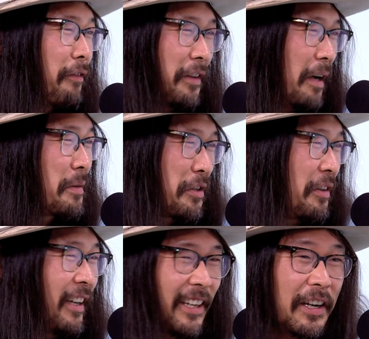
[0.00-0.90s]
the
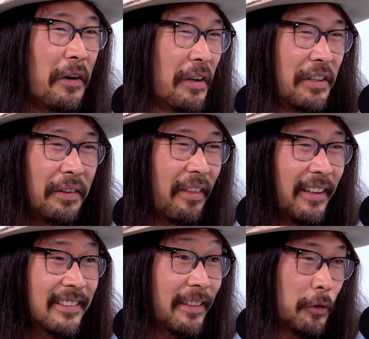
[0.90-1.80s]
opportunity to go and do
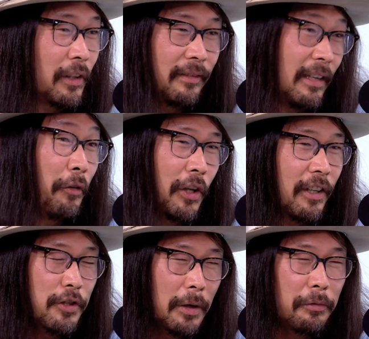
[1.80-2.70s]
things that I would get
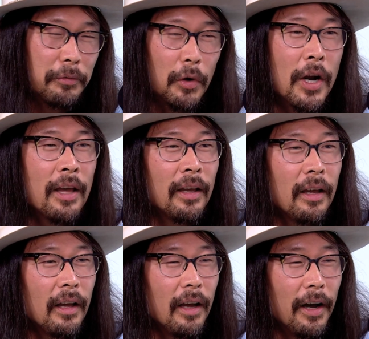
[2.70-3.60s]
in trouble for.
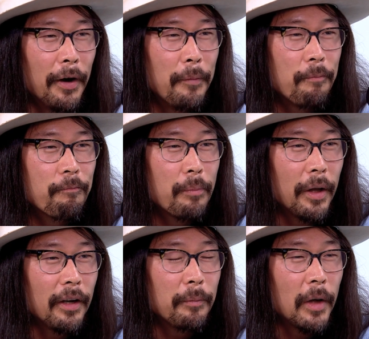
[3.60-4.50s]

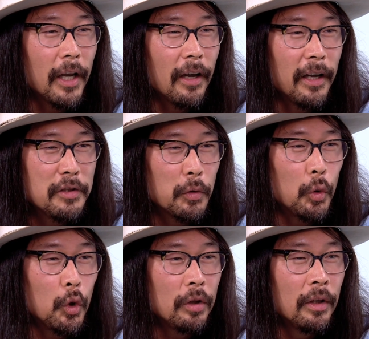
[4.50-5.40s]
But in my high
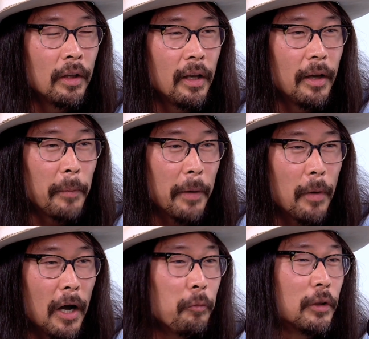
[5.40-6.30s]
school, my
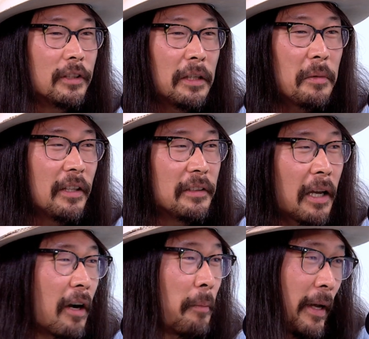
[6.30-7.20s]
mom would send me these
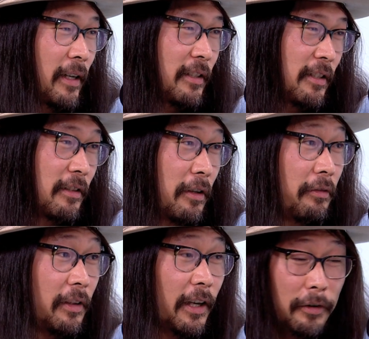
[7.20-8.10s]
care packages of
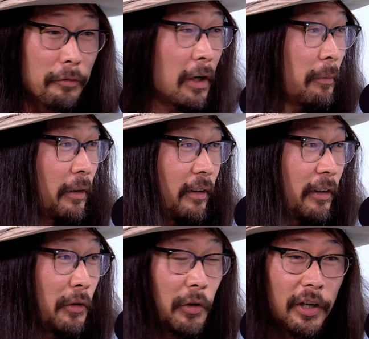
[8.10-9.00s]
like ramen
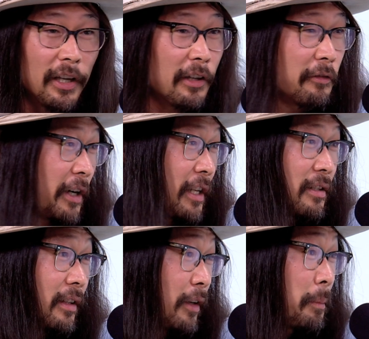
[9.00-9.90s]
and nori and
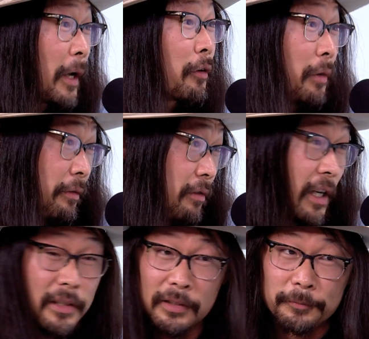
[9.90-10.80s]
rice, like microwave rice.